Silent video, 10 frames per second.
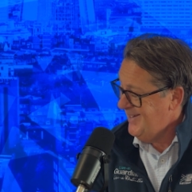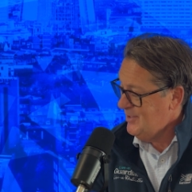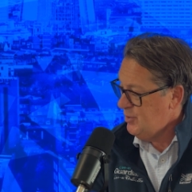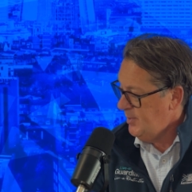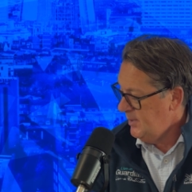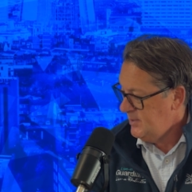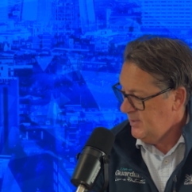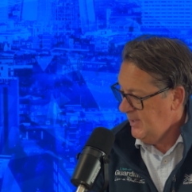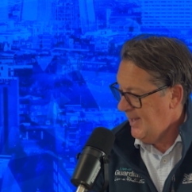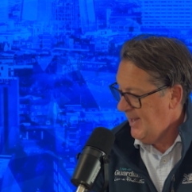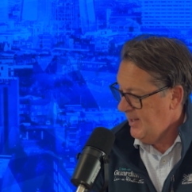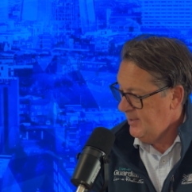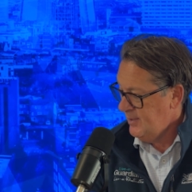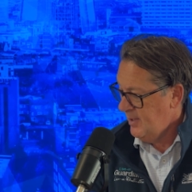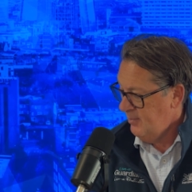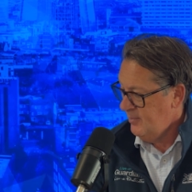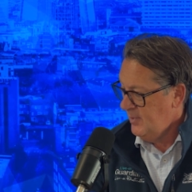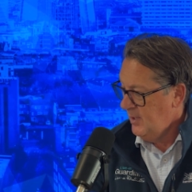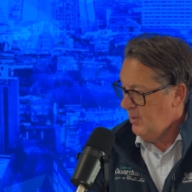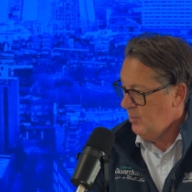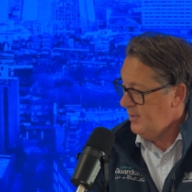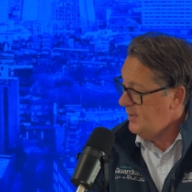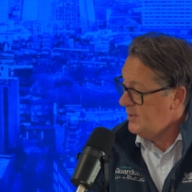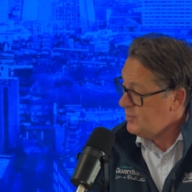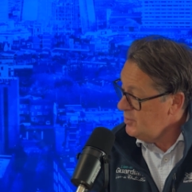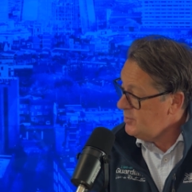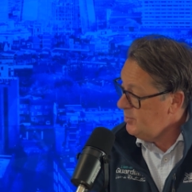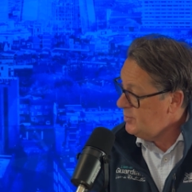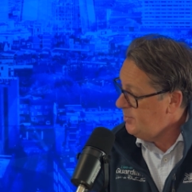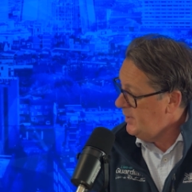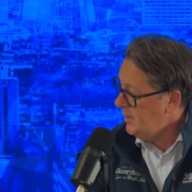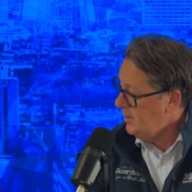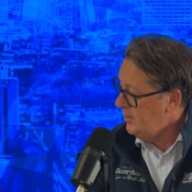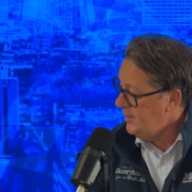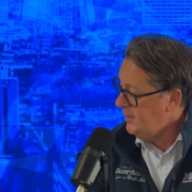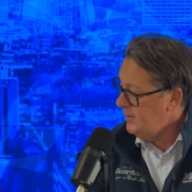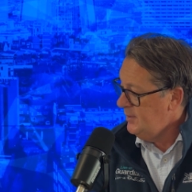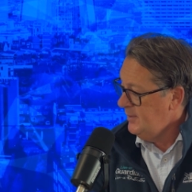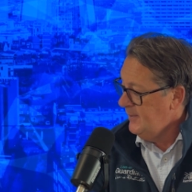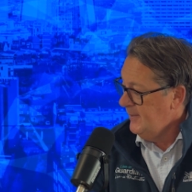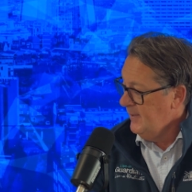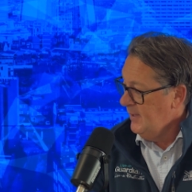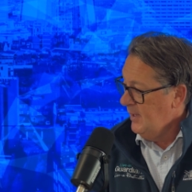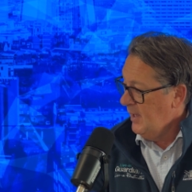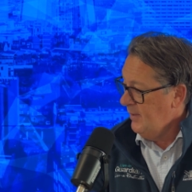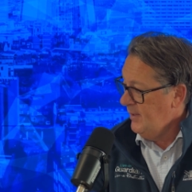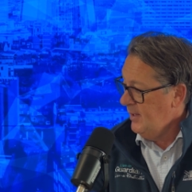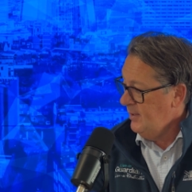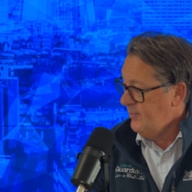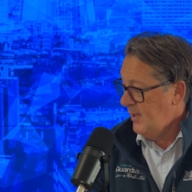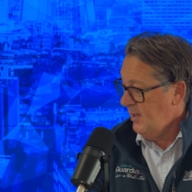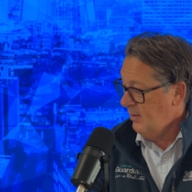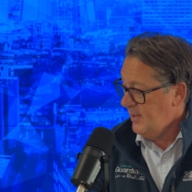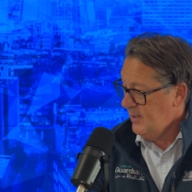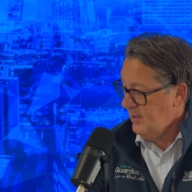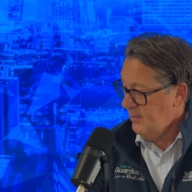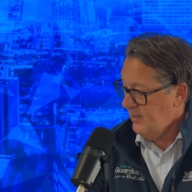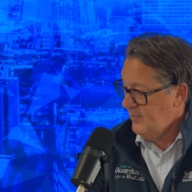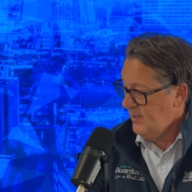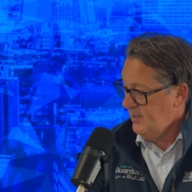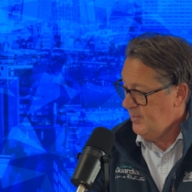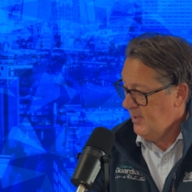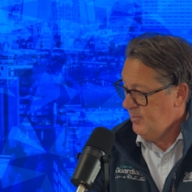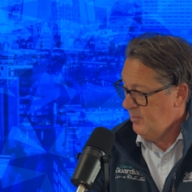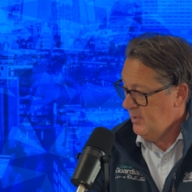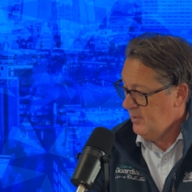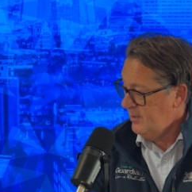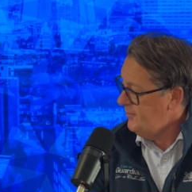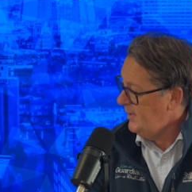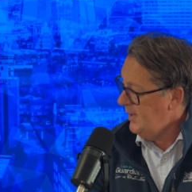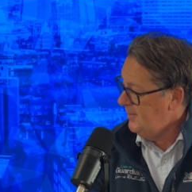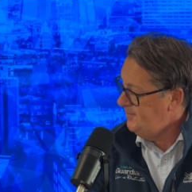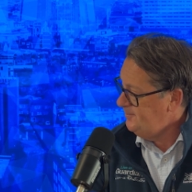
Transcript: energy committee and um, whether they're suitable to be a guardian and then if they like it they fill in the paperwork and off they go